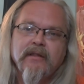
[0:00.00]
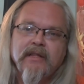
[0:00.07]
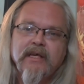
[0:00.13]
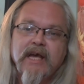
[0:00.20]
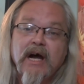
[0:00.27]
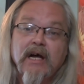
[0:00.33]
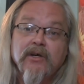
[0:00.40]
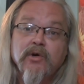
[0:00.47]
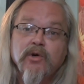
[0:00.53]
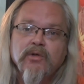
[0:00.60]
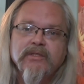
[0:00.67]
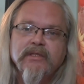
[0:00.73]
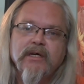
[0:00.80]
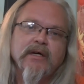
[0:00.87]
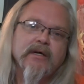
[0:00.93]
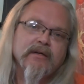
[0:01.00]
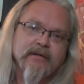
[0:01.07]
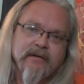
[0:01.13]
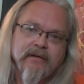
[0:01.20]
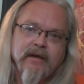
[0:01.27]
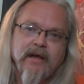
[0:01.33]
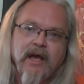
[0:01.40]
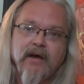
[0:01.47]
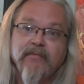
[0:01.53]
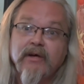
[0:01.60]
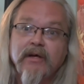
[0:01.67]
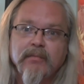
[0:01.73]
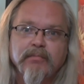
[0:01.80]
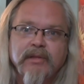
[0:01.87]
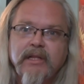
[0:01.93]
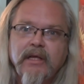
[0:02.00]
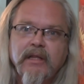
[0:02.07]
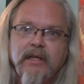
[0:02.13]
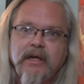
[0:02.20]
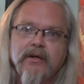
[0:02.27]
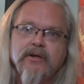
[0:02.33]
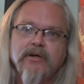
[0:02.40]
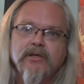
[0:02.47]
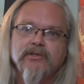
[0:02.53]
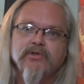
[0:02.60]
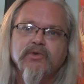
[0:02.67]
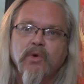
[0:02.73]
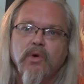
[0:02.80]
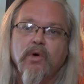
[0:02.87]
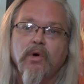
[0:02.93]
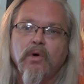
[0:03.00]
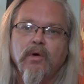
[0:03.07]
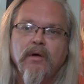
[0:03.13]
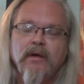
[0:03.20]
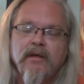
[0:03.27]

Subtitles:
The Yakuza have it completely under control.